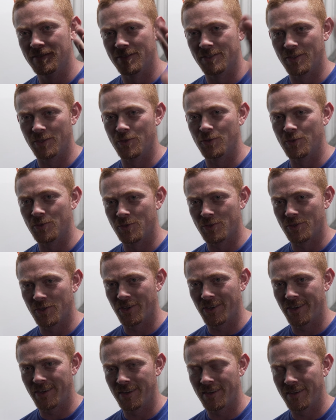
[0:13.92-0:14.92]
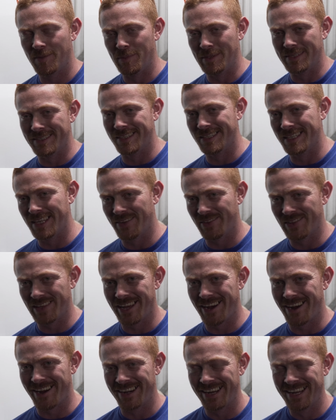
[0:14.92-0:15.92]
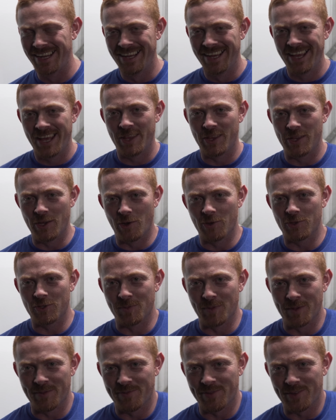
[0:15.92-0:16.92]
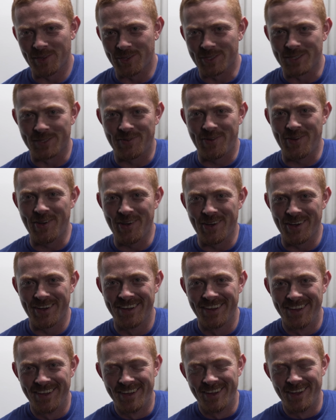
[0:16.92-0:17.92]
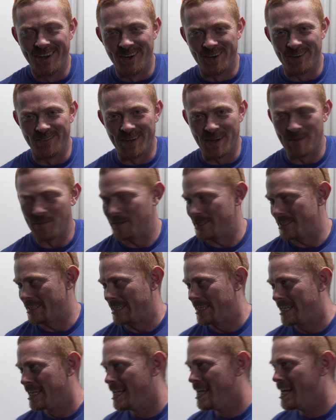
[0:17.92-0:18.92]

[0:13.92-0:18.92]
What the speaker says: to you, sir, Mr. Devon Larratt, the ultimate philosopher of arm wrestling.